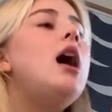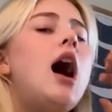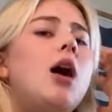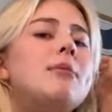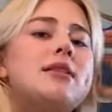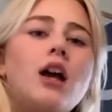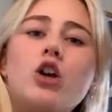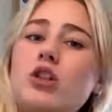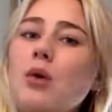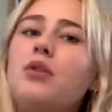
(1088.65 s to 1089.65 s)
I'll
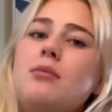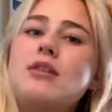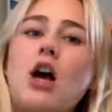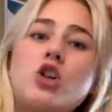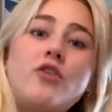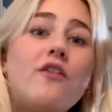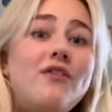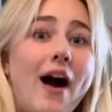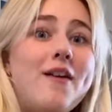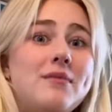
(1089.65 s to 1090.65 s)
massage that with the massager for
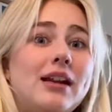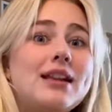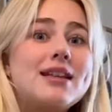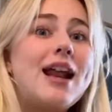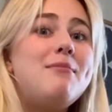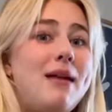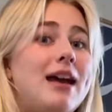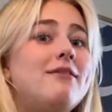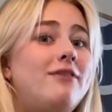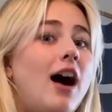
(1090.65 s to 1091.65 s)
5 minutes, and I
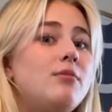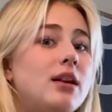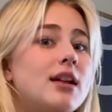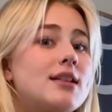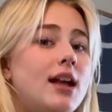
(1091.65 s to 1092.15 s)
mean 5 minutes.